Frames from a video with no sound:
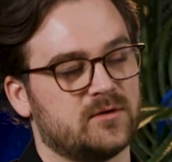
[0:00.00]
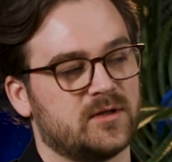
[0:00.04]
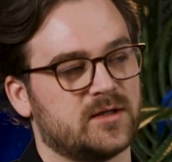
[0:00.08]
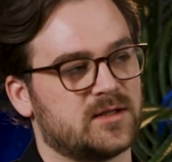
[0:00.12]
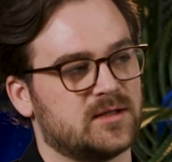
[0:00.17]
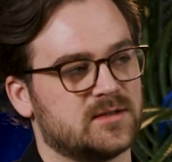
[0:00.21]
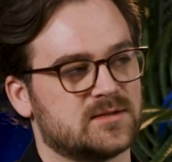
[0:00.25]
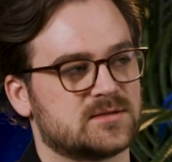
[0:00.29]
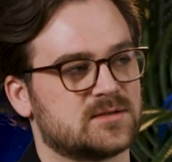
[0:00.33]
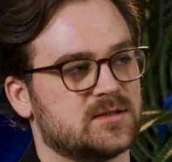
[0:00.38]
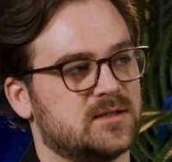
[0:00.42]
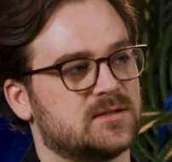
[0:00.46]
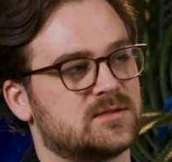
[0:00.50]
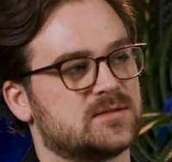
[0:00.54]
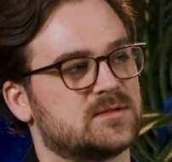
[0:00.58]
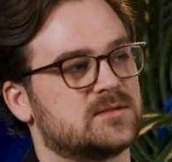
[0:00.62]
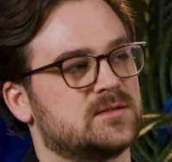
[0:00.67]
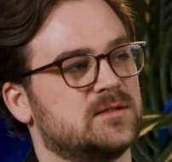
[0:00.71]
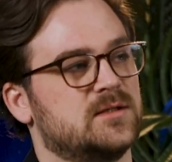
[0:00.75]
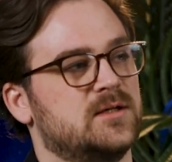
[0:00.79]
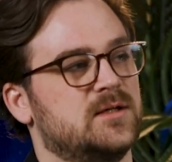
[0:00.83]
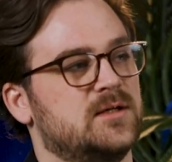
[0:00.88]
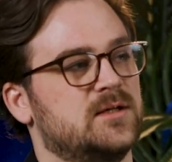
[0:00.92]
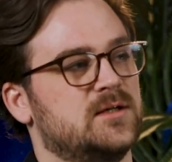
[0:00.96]
Like it's you
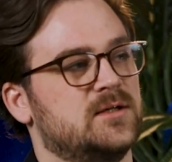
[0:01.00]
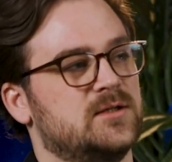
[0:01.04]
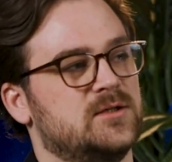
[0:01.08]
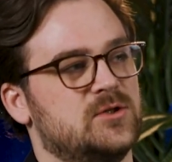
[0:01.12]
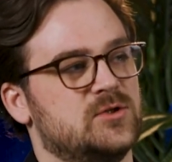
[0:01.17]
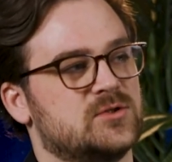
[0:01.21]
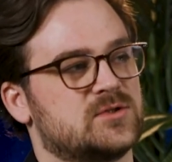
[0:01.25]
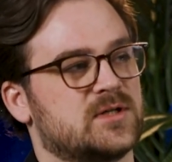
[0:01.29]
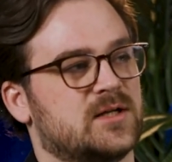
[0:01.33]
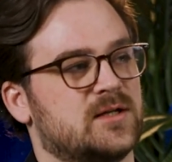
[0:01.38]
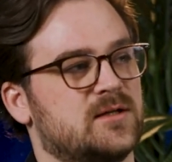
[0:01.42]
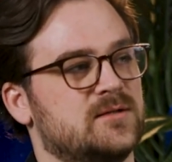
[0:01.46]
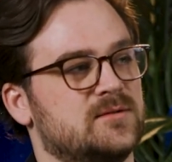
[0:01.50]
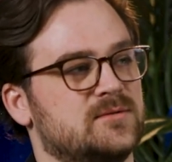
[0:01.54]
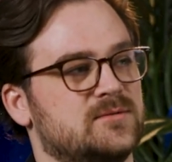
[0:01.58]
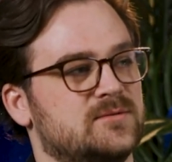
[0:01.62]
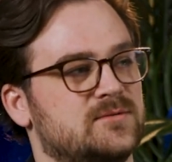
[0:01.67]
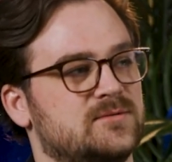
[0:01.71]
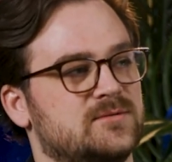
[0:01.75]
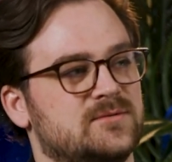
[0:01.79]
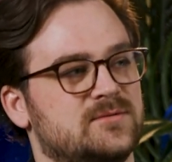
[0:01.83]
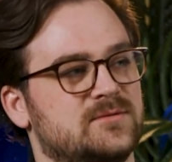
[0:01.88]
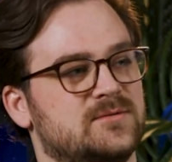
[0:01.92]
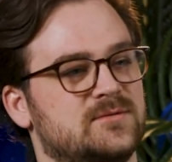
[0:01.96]
just gotta
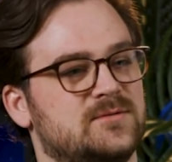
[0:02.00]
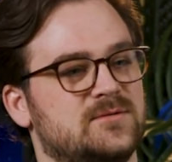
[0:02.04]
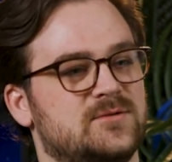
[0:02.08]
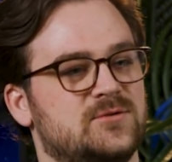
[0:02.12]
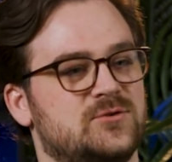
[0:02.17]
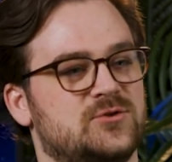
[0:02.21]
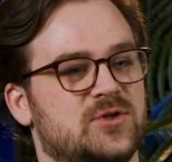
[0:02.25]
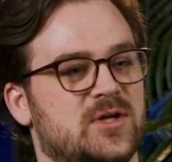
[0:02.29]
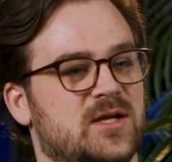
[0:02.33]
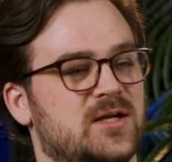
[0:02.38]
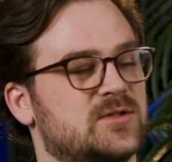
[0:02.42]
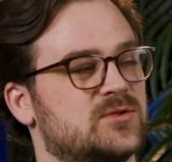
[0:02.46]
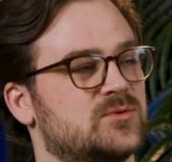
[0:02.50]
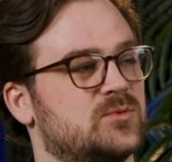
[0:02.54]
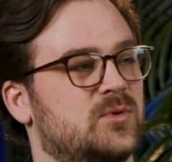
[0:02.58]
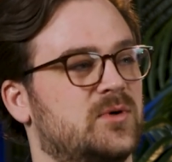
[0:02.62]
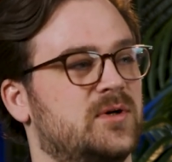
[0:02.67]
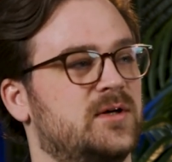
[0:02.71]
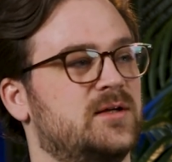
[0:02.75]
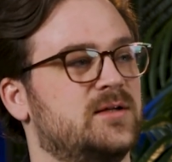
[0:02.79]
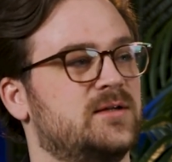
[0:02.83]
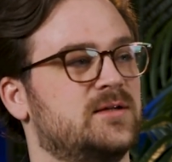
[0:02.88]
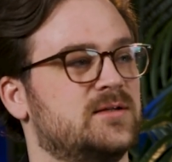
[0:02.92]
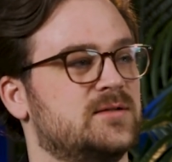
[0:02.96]
chase
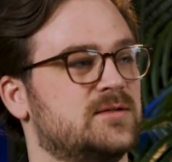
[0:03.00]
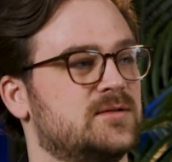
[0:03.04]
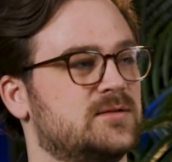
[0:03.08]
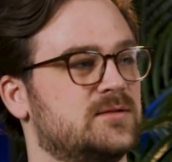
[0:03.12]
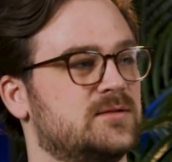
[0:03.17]
what